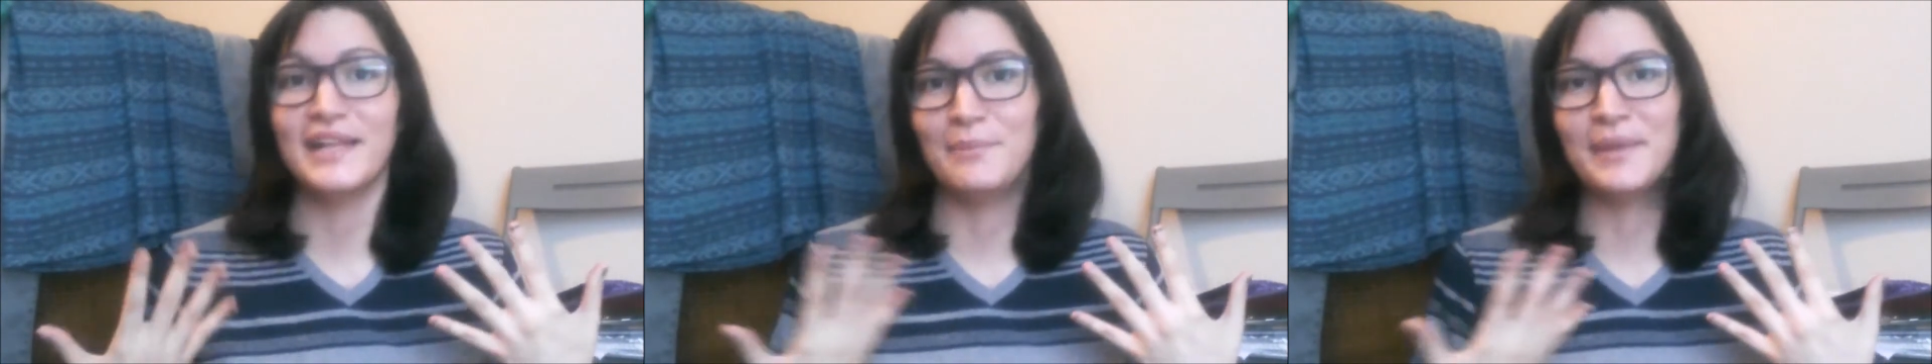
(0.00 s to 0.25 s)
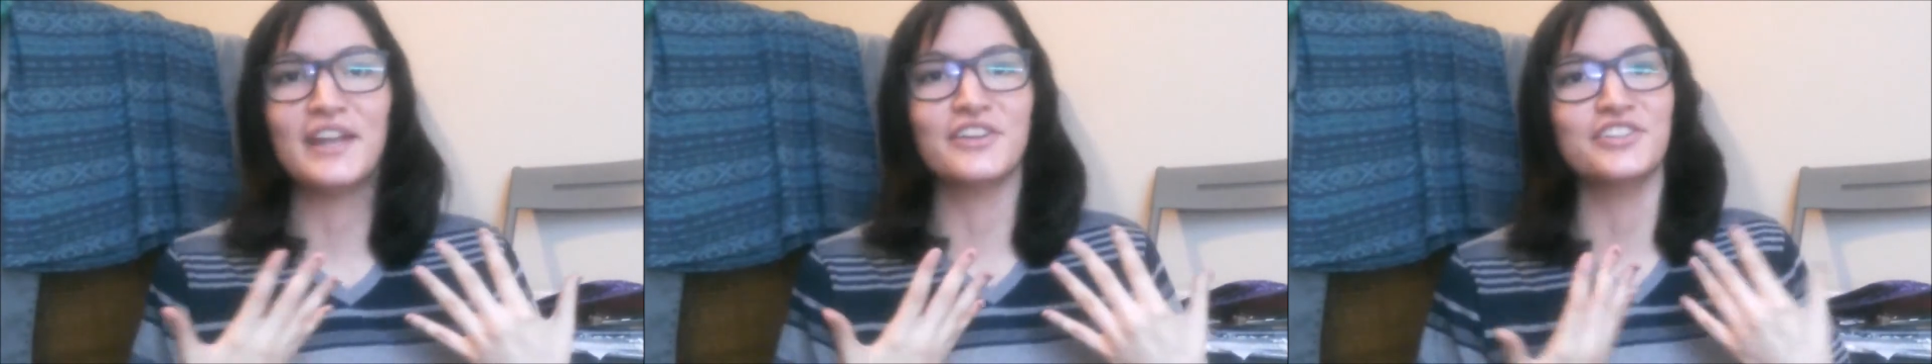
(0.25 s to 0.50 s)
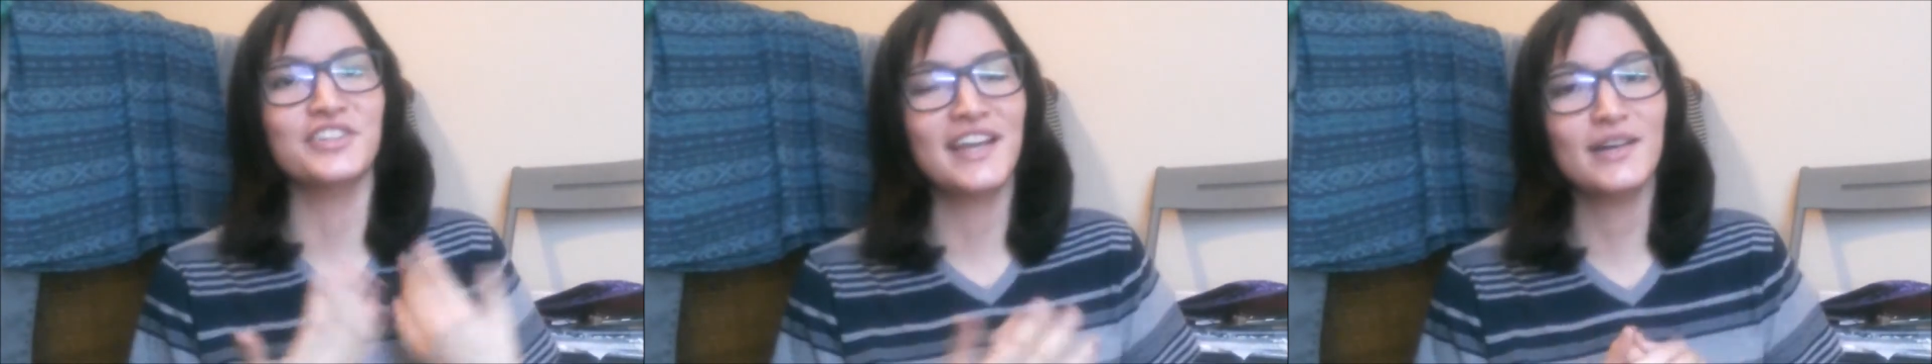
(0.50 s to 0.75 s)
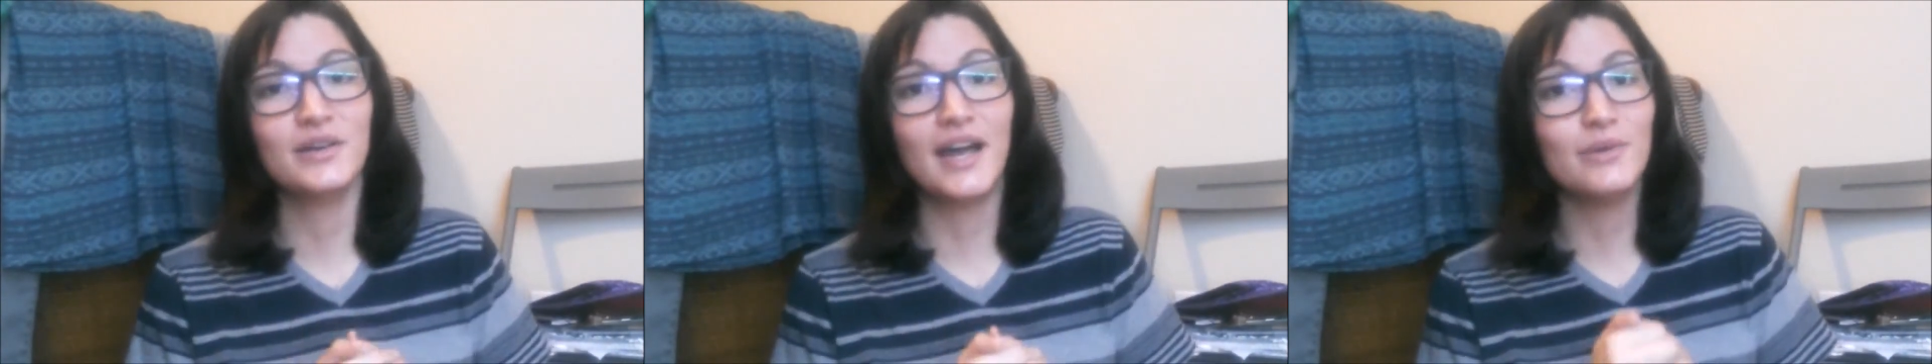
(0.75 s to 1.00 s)
Planned Parenthood.
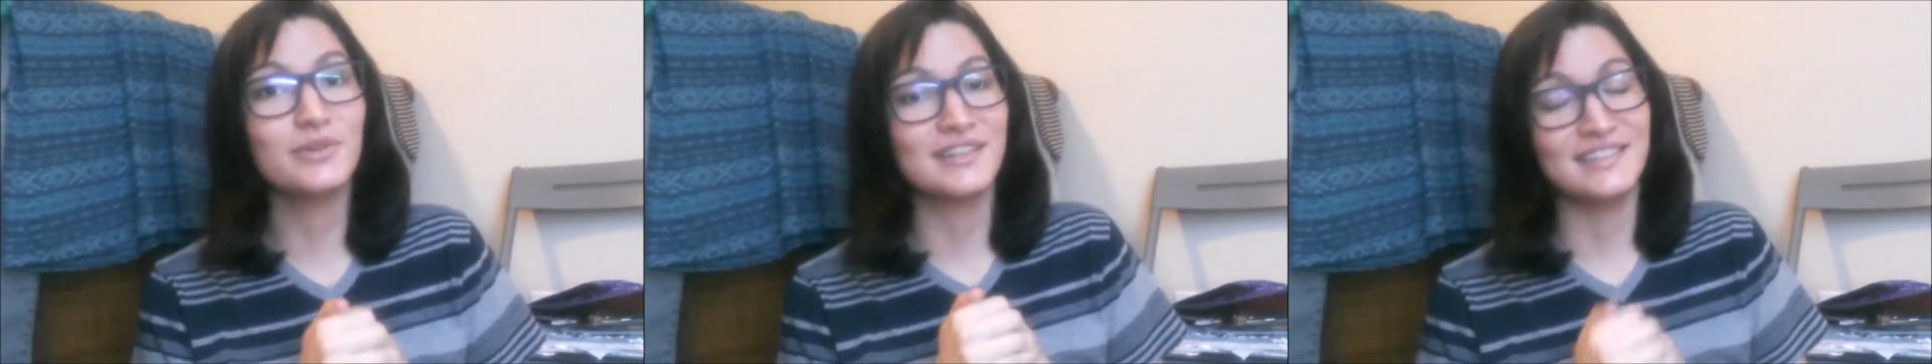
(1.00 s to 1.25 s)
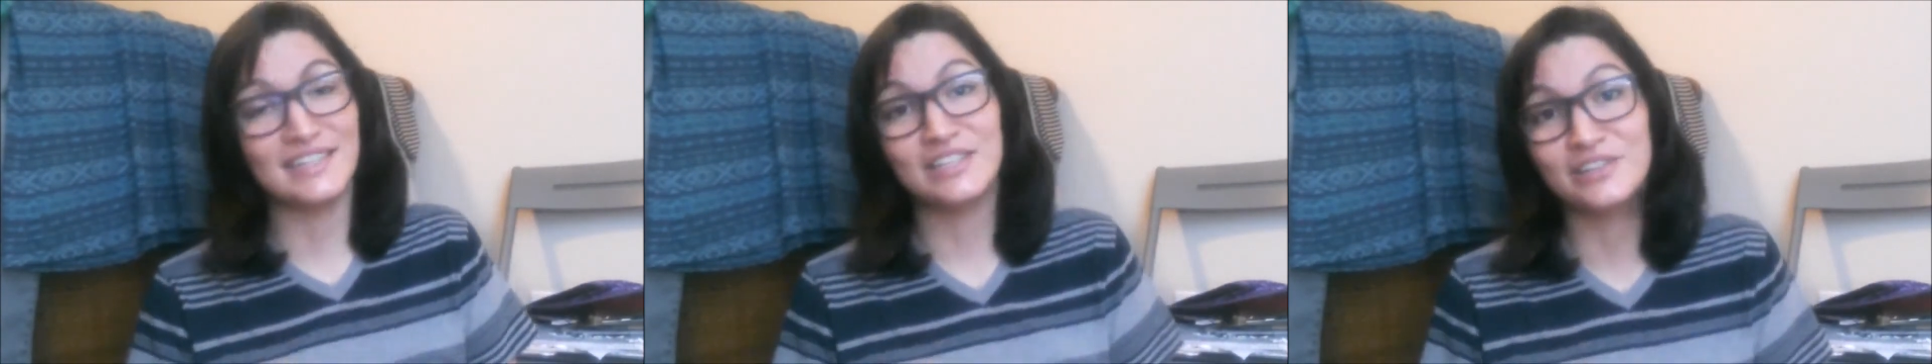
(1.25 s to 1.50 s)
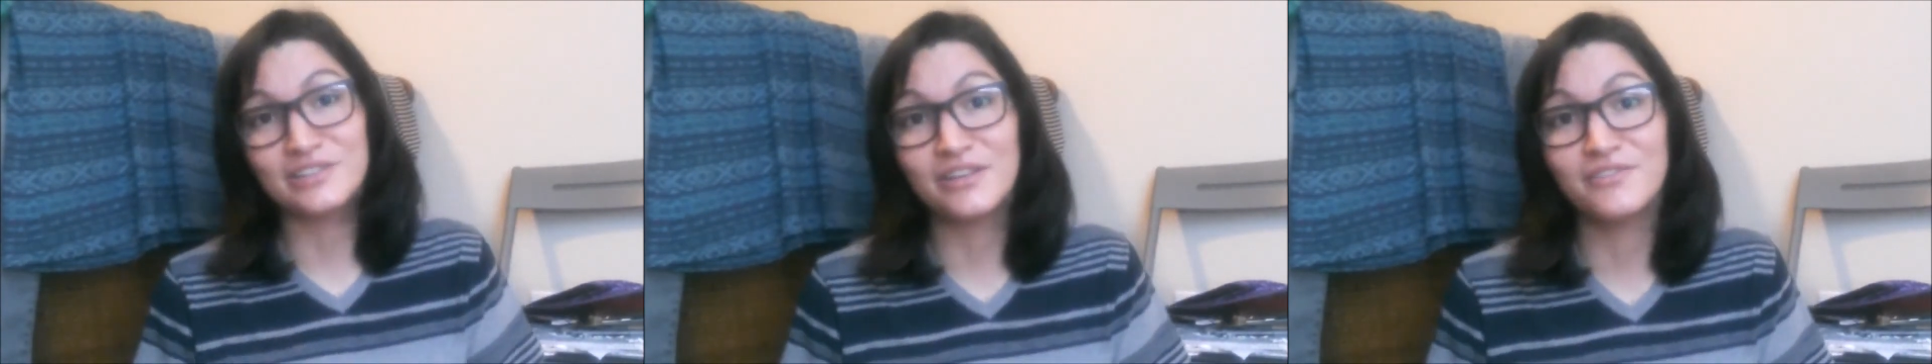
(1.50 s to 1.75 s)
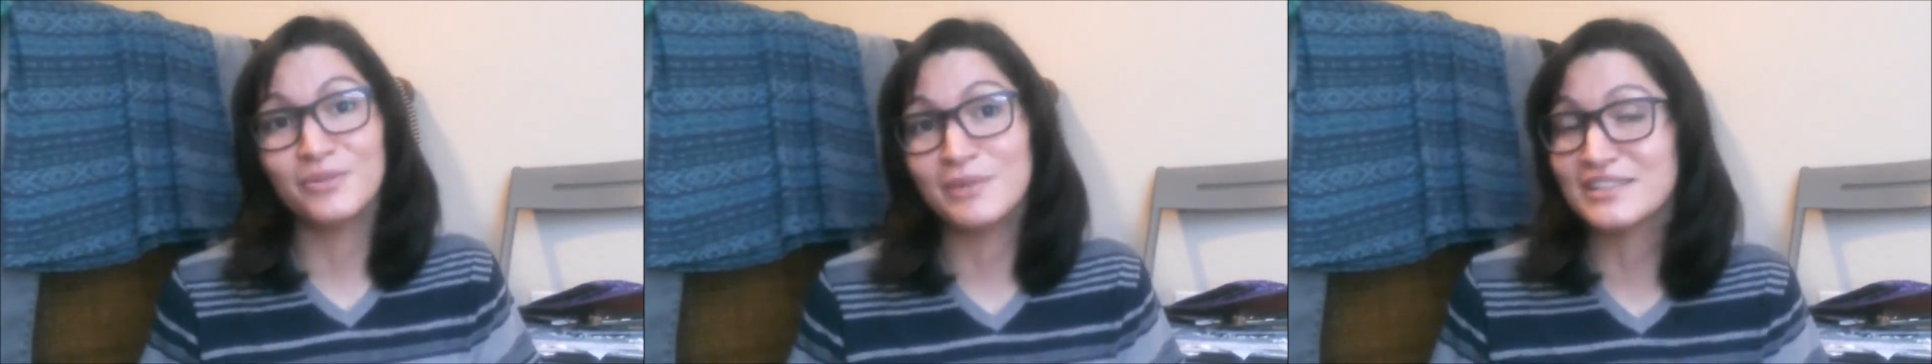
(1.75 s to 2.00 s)
I will continue to
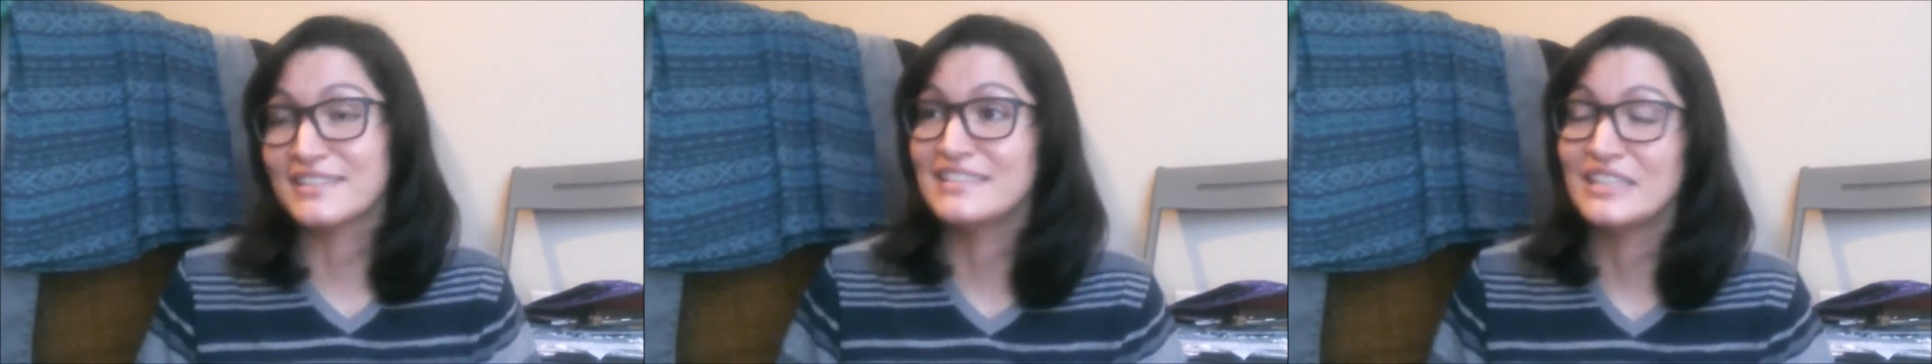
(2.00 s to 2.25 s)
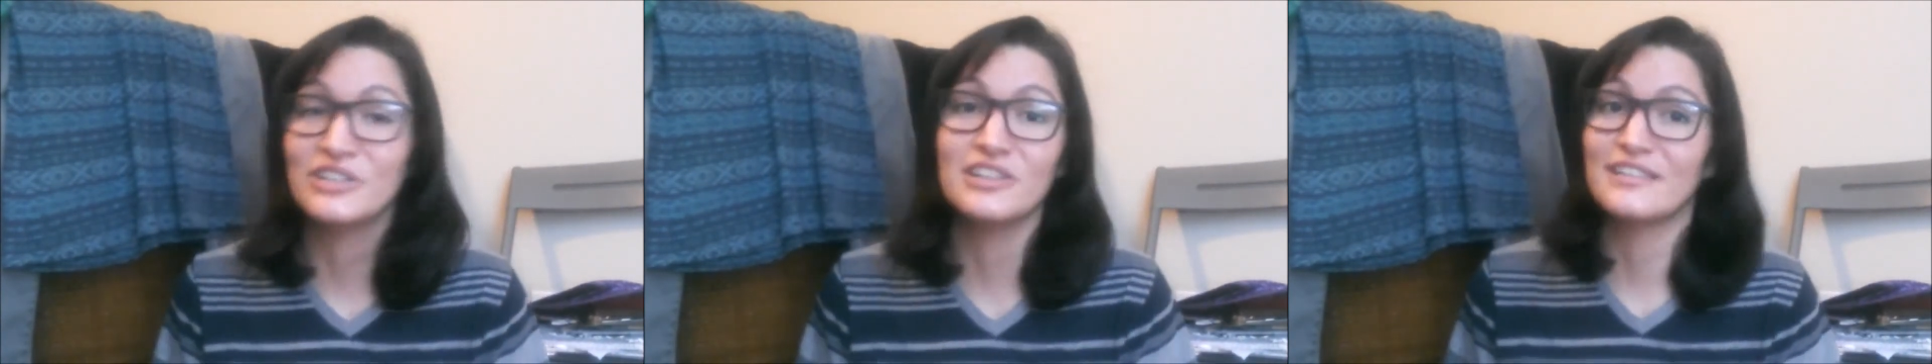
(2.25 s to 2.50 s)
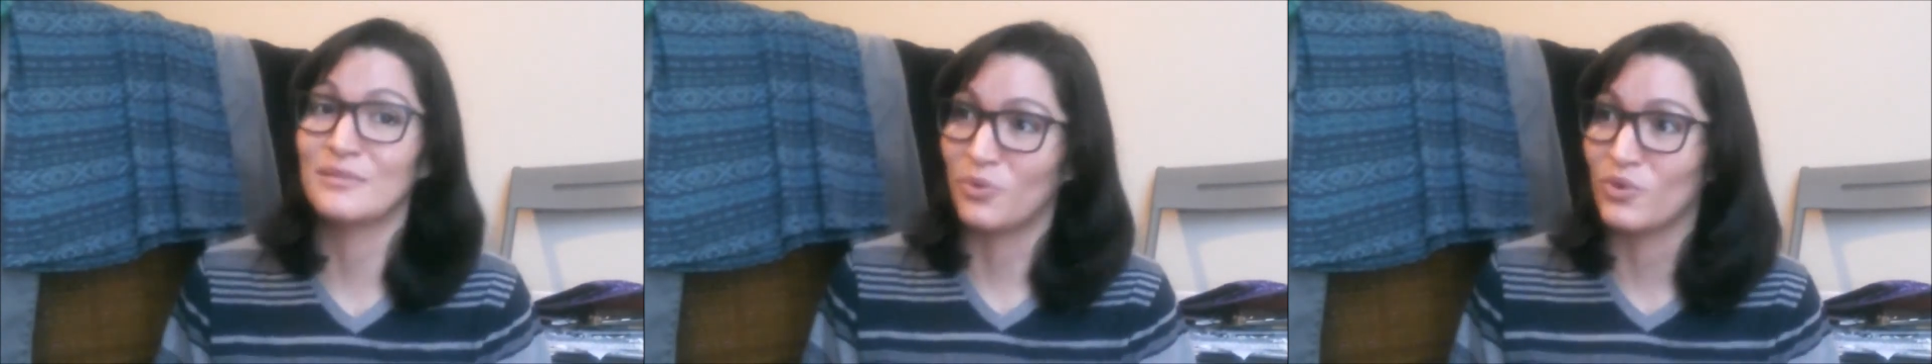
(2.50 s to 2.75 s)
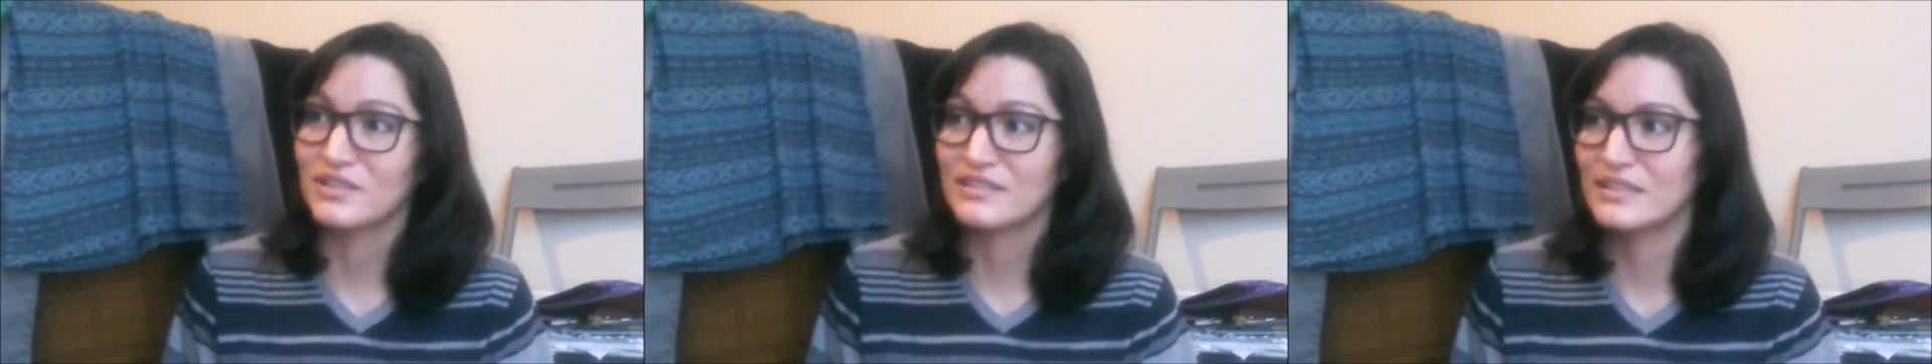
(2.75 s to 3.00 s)
love them. I'll continue to
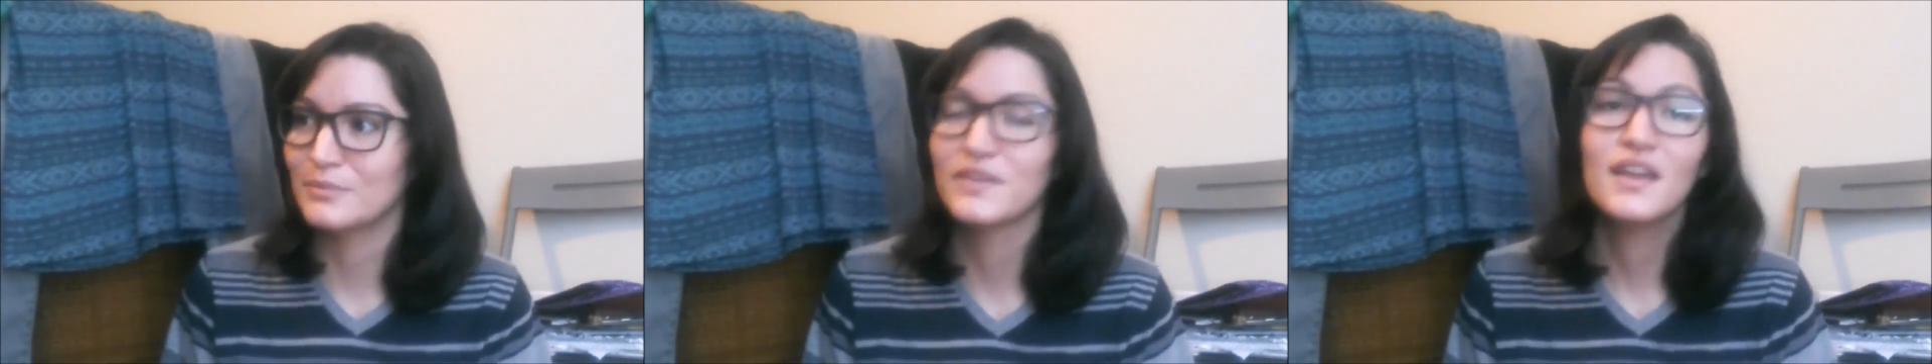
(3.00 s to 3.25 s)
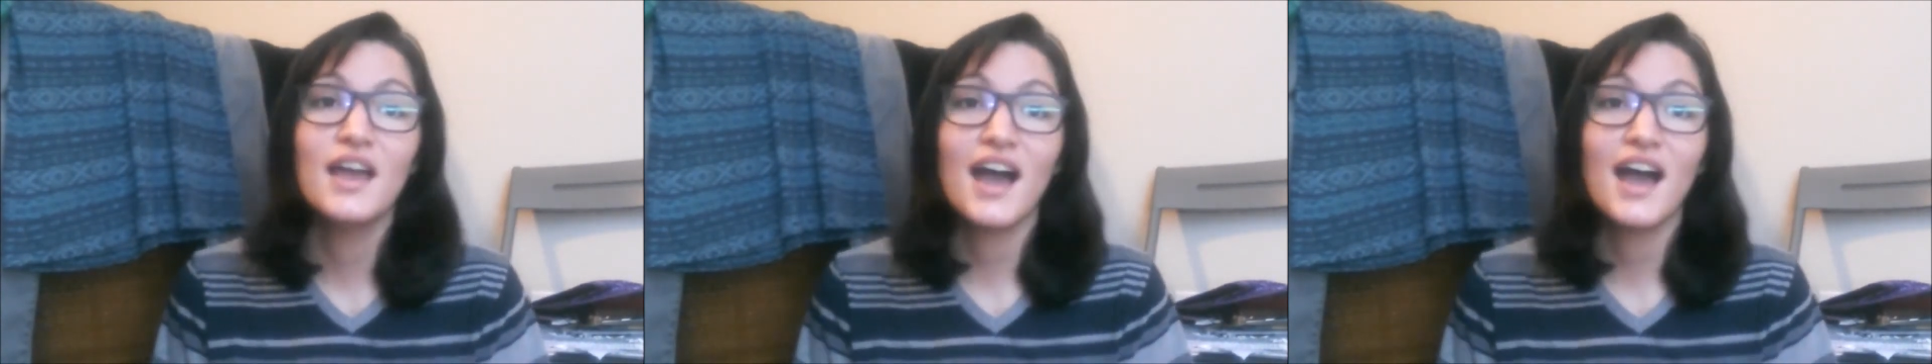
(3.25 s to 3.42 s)
support them.